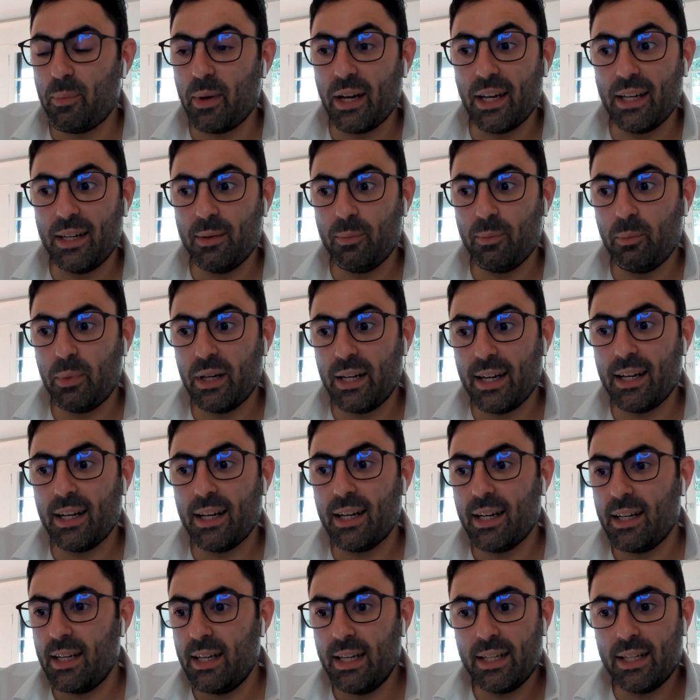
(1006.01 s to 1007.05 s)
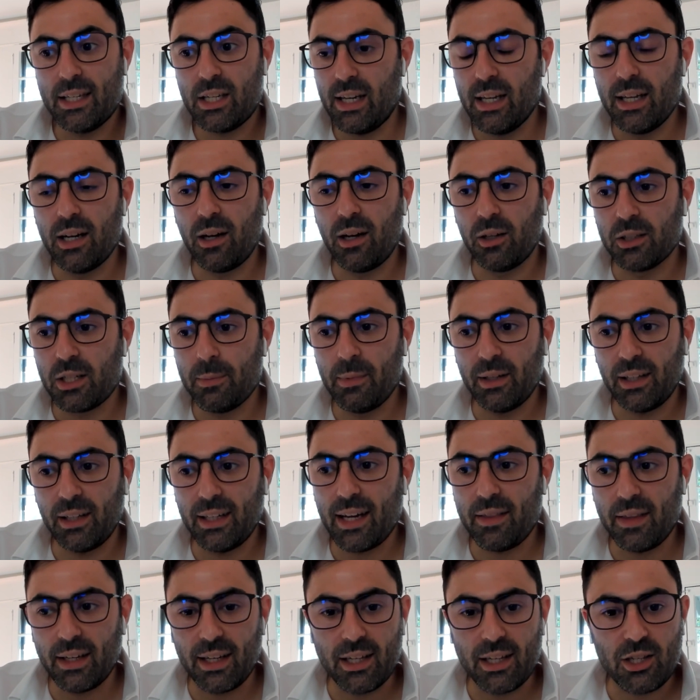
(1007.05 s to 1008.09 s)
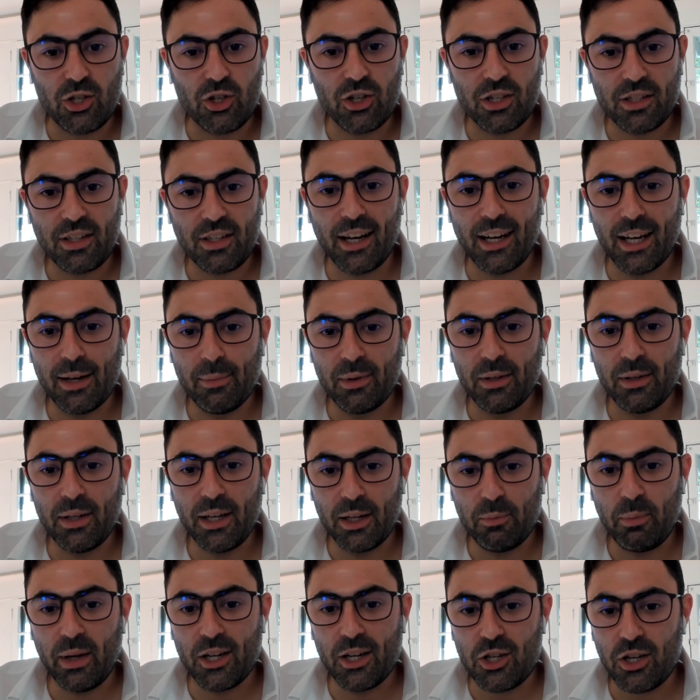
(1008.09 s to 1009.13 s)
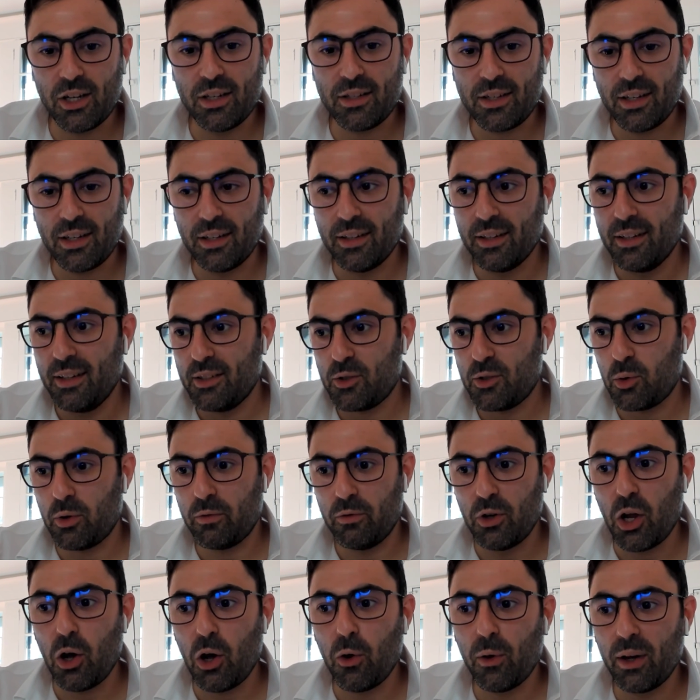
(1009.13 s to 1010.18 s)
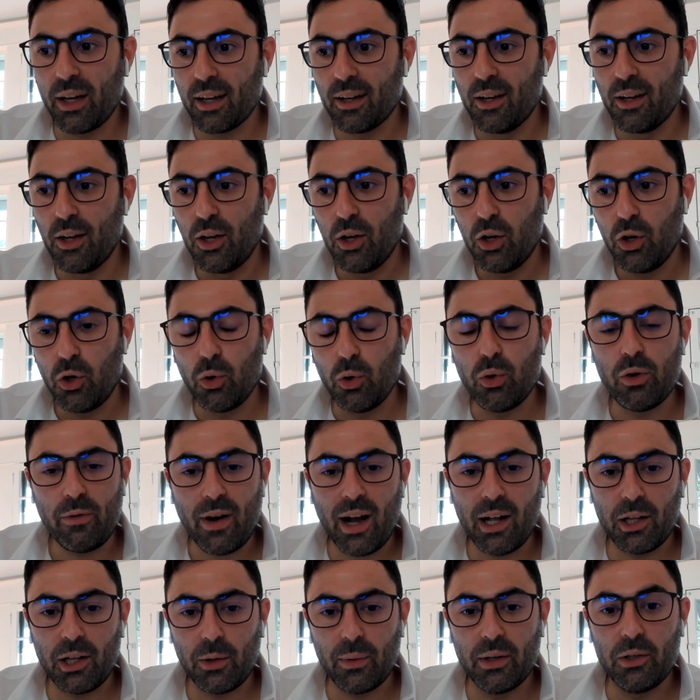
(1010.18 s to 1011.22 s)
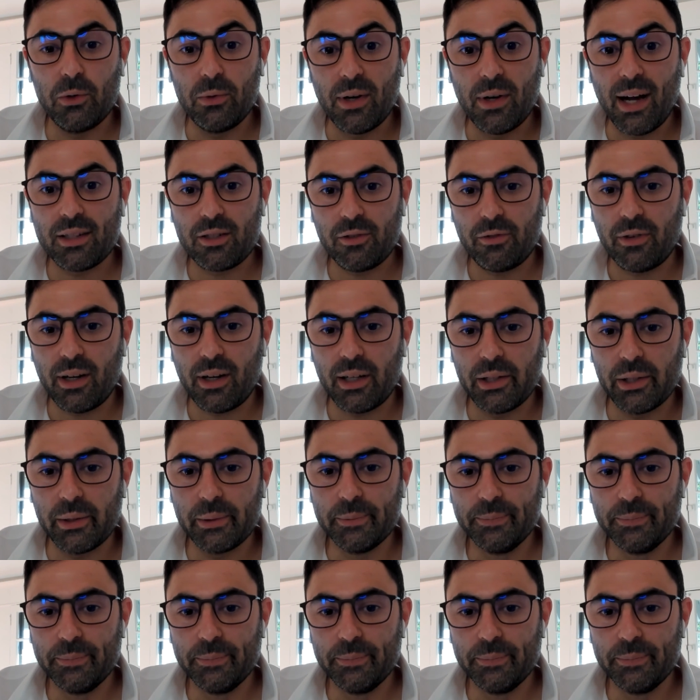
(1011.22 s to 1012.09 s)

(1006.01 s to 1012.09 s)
But it ultimately, I think, is just time and patience, and sort of knowing who to follow and who not to follow.